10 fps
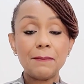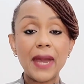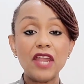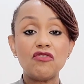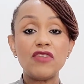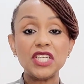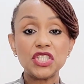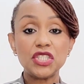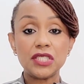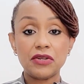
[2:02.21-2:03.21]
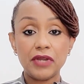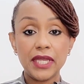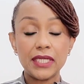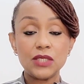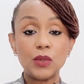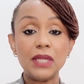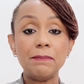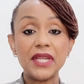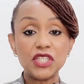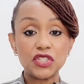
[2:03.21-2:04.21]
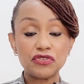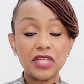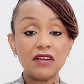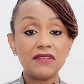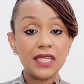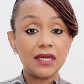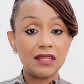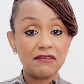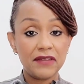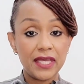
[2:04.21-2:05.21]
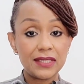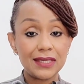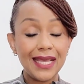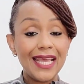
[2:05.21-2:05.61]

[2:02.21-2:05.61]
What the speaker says: by registering it with the Ministry of Legal Affairs.